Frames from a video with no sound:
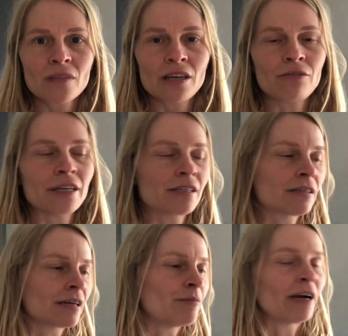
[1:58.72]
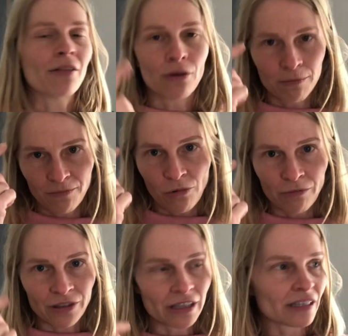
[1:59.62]
He raised his eyebrow, the one
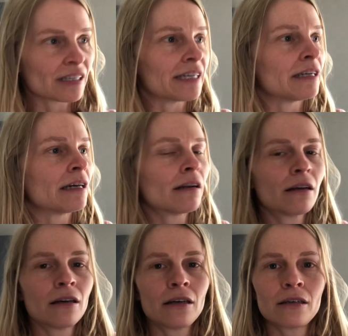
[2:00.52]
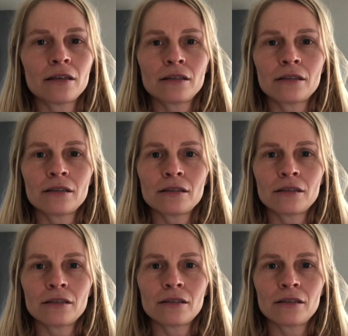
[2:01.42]
with the slit in it.
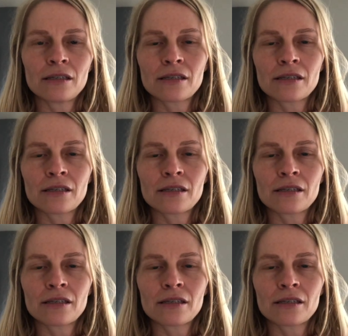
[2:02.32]
He